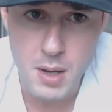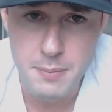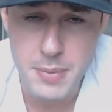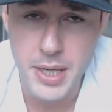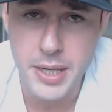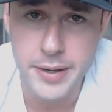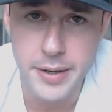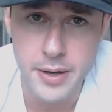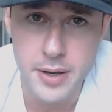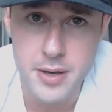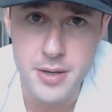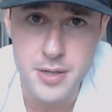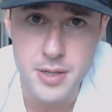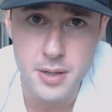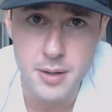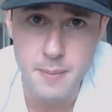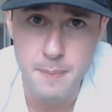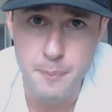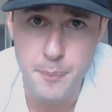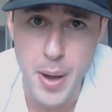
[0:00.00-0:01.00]

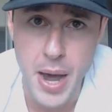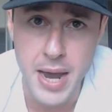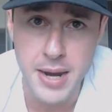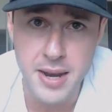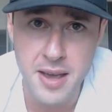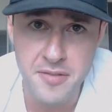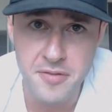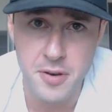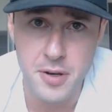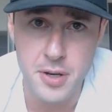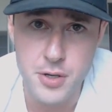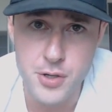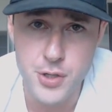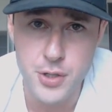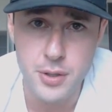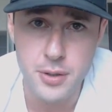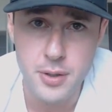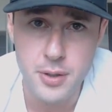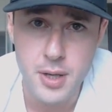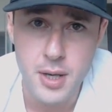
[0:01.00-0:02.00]
because by
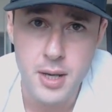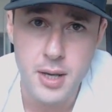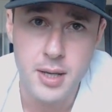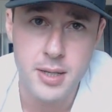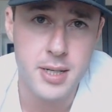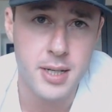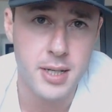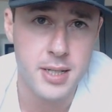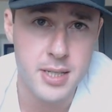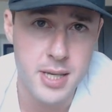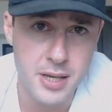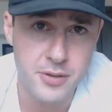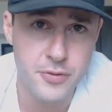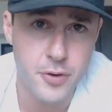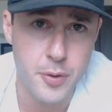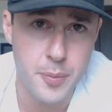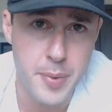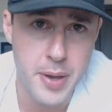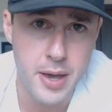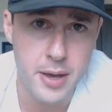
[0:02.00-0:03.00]
definition, a
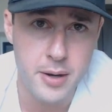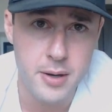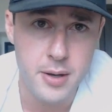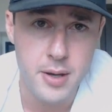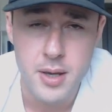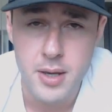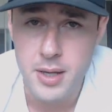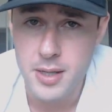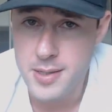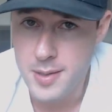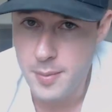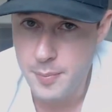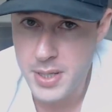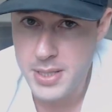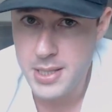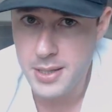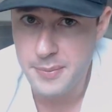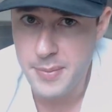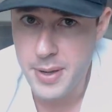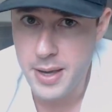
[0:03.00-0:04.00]
successful man is a
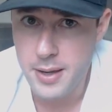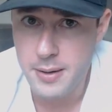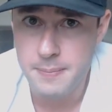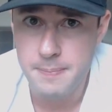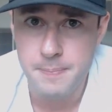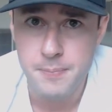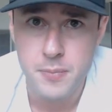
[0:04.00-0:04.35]
busy man.